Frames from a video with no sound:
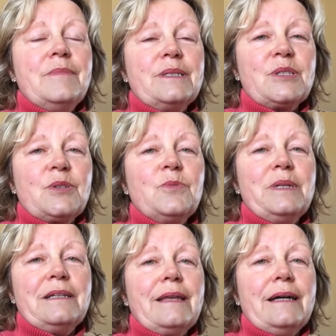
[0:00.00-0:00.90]

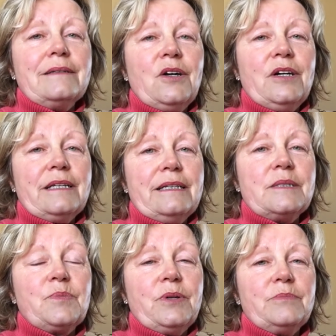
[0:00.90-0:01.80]
assuming that God has
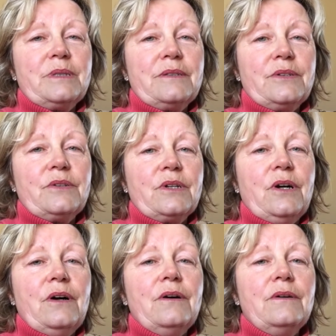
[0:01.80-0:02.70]
prompted her to
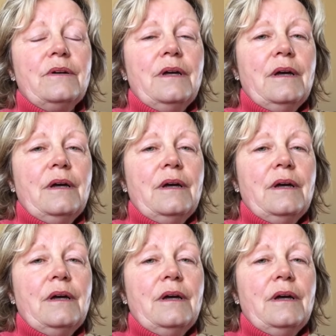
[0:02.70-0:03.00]
call.